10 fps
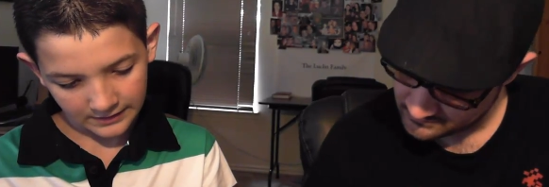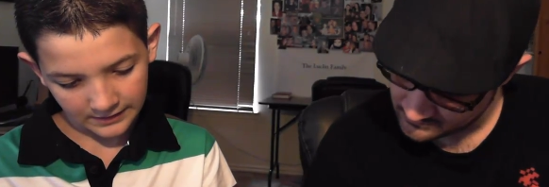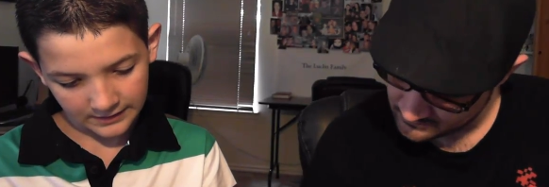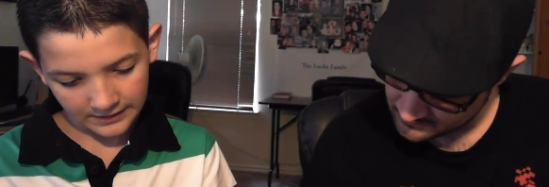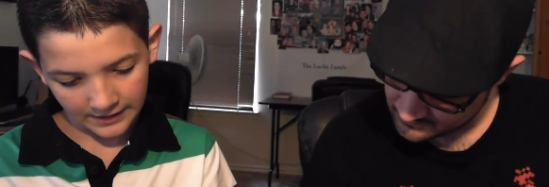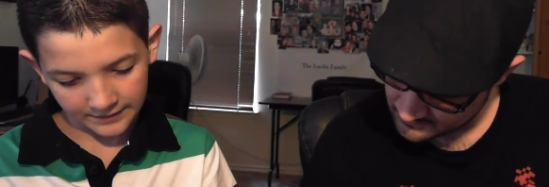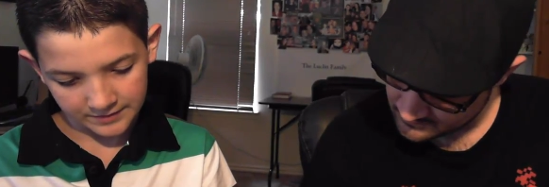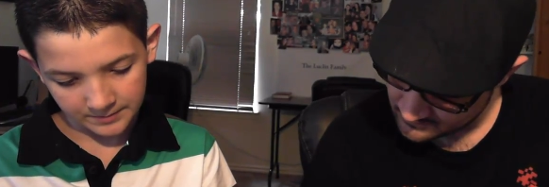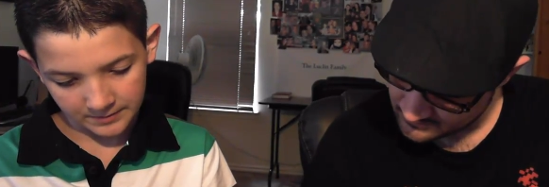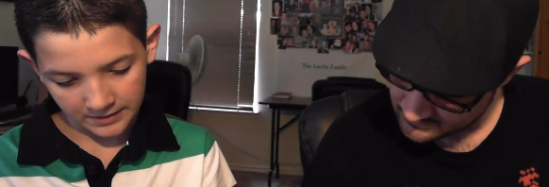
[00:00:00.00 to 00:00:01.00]
Speaker 1: And have
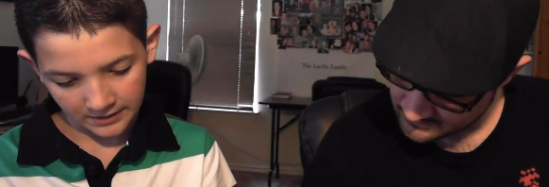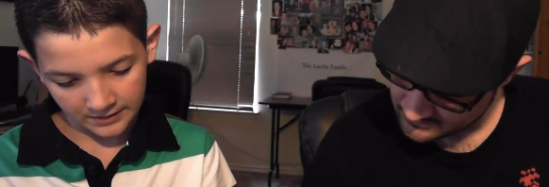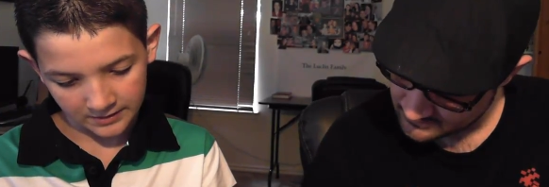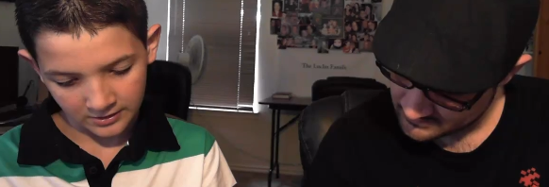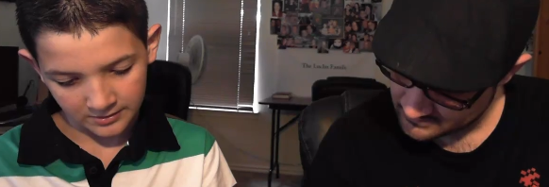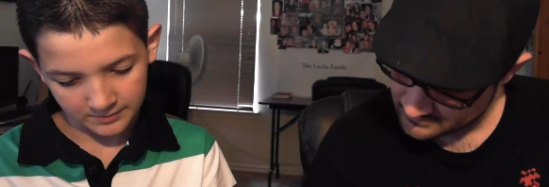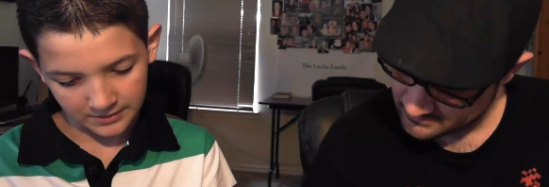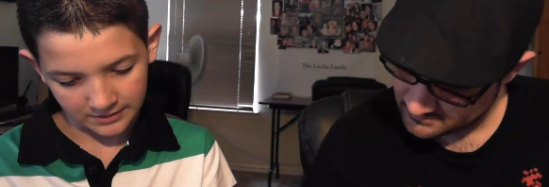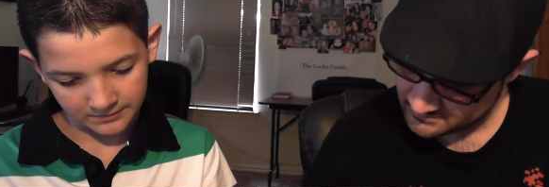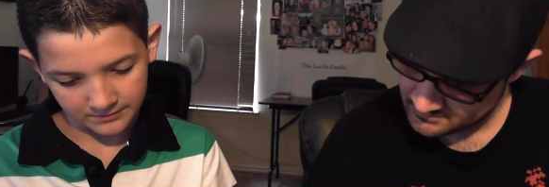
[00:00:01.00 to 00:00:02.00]
some cake on
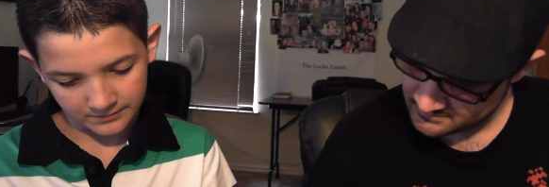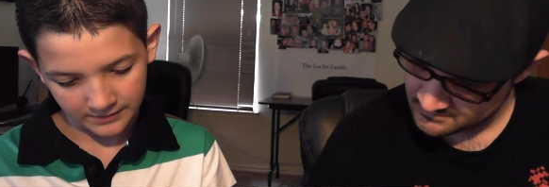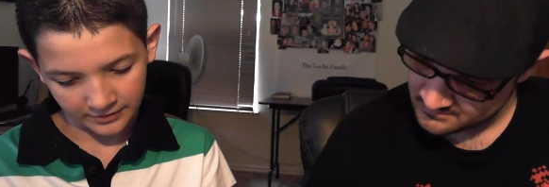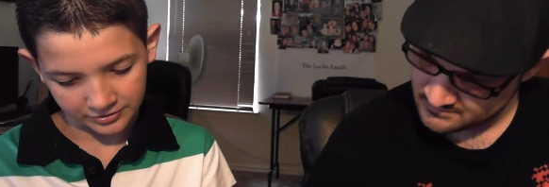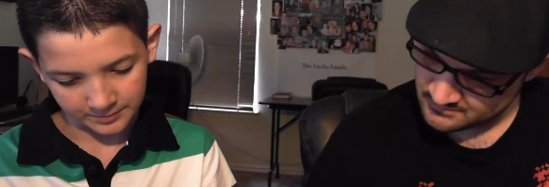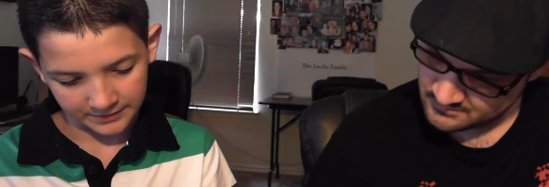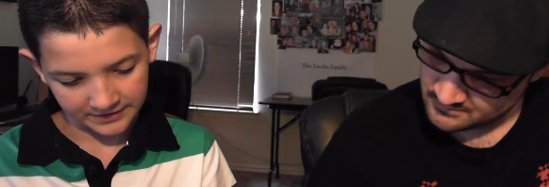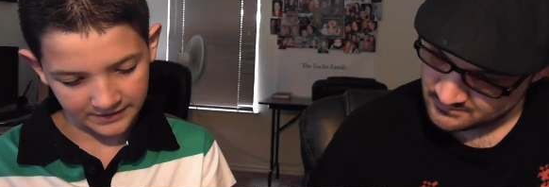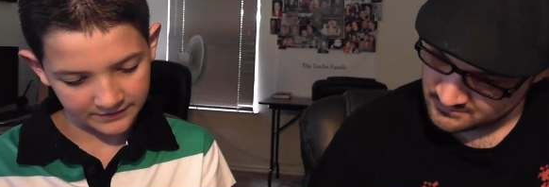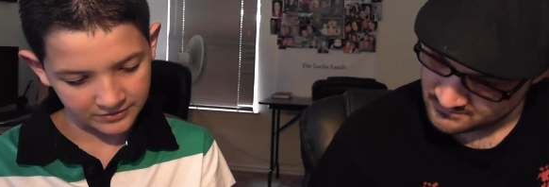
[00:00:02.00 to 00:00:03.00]
me. I also
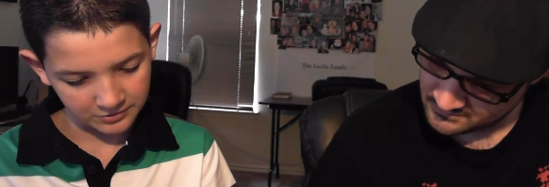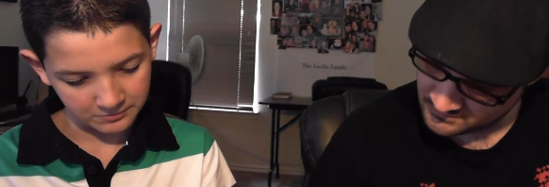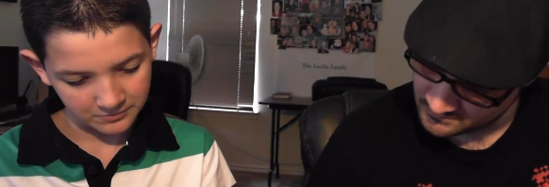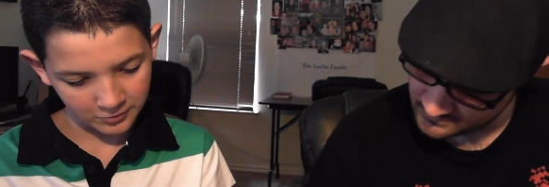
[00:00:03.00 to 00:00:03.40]
split TF2.